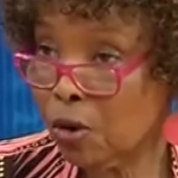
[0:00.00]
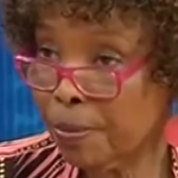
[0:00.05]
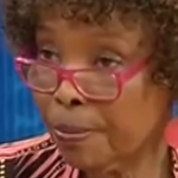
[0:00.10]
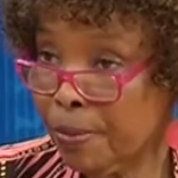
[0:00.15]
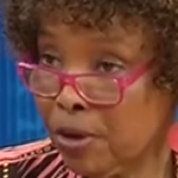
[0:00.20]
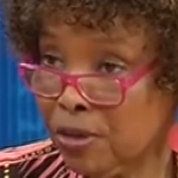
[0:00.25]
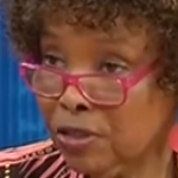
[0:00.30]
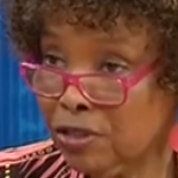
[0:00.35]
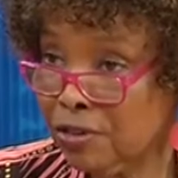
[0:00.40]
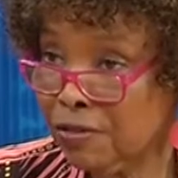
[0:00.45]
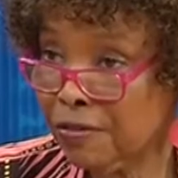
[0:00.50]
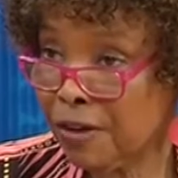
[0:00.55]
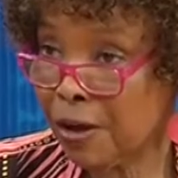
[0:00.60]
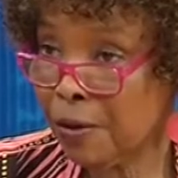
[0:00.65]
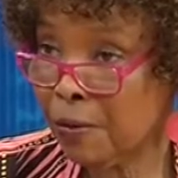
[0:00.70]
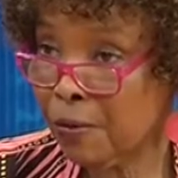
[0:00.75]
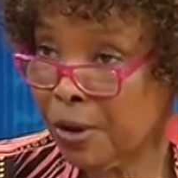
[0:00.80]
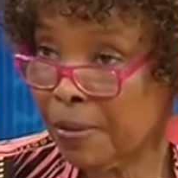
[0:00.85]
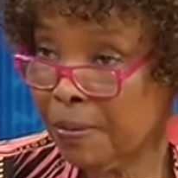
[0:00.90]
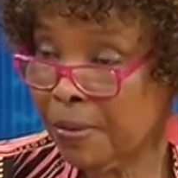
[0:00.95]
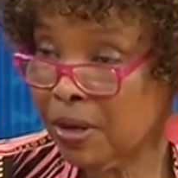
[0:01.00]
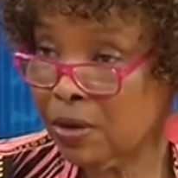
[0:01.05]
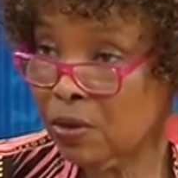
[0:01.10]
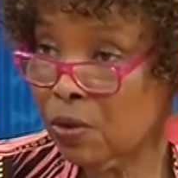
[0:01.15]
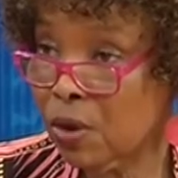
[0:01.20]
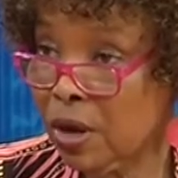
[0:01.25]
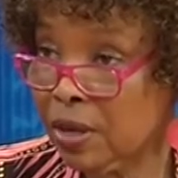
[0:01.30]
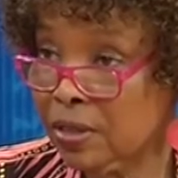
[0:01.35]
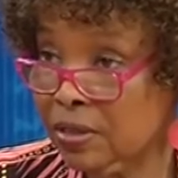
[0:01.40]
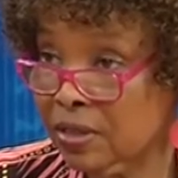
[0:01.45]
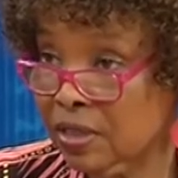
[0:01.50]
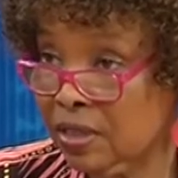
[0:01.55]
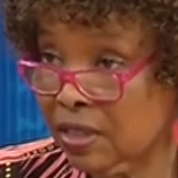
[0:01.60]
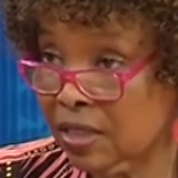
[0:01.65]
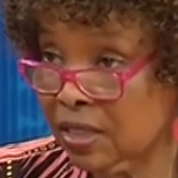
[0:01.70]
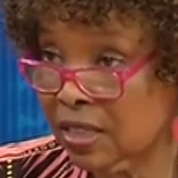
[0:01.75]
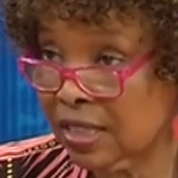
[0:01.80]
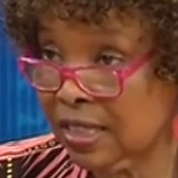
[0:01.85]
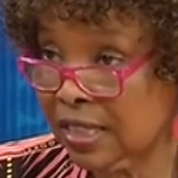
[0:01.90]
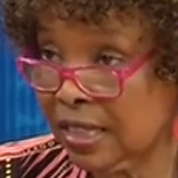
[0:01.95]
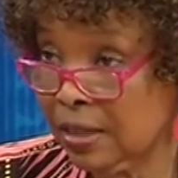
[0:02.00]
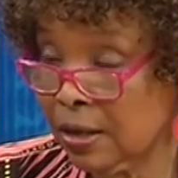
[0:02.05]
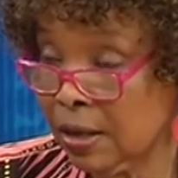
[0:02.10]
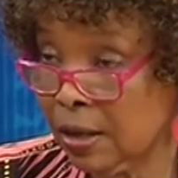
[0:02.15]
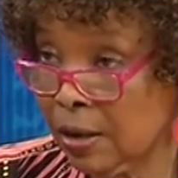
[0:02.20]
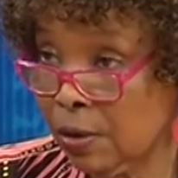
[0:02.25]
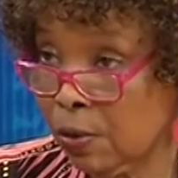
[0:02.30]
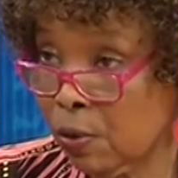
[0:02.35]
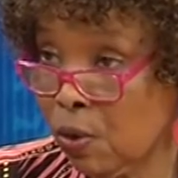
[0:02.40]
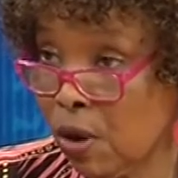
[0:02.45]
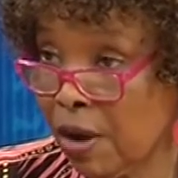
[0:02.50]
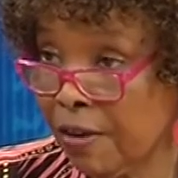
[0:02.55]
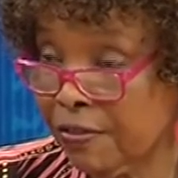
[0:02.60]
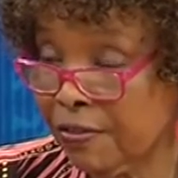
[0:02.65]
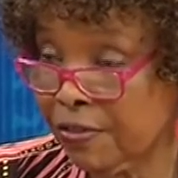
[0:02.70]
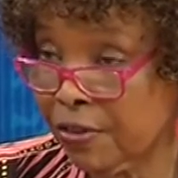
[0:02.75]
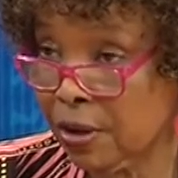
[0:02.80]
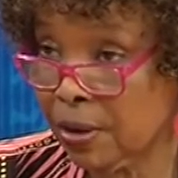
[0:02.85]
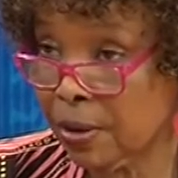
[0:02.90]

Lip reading: most of our women who have